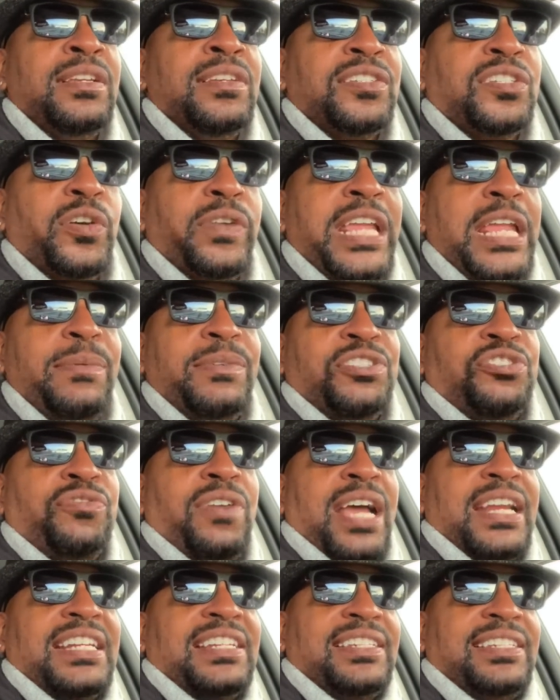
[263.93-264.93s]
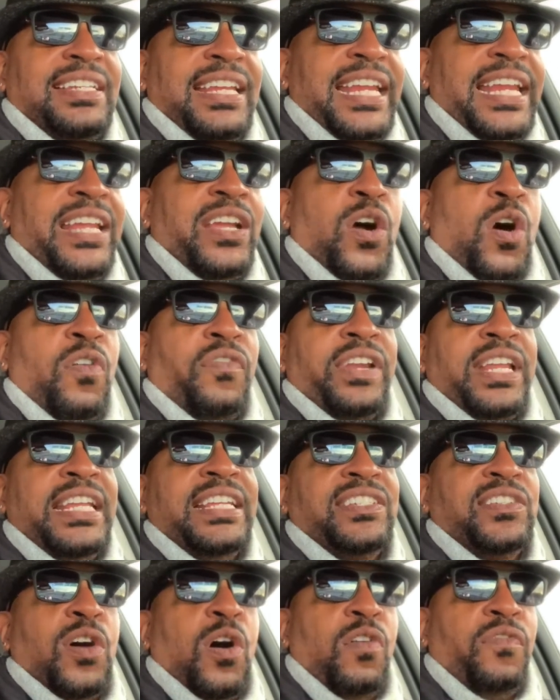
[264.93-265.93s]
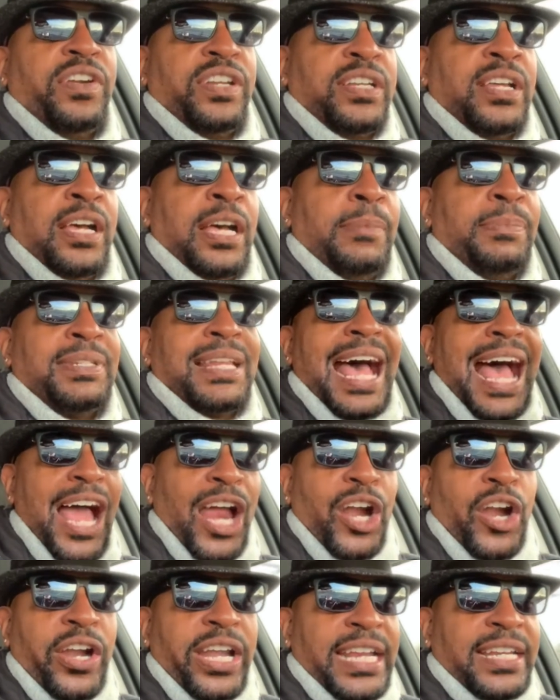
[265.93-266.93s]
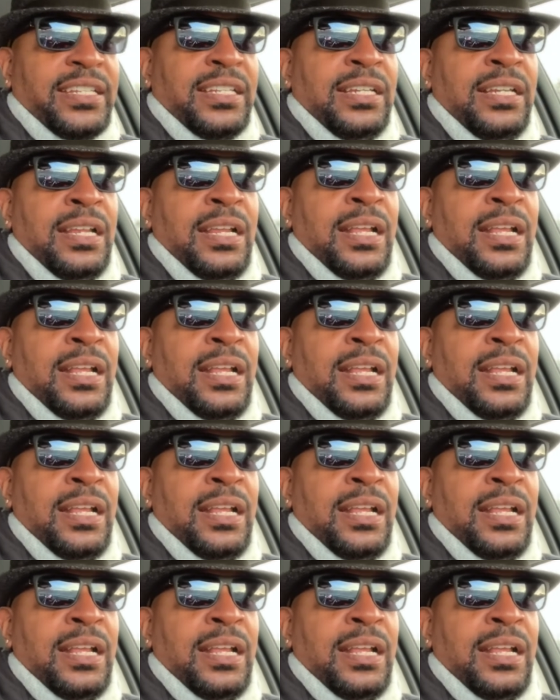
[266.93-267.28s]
So he was trying to sing over his overdubs. I heard it.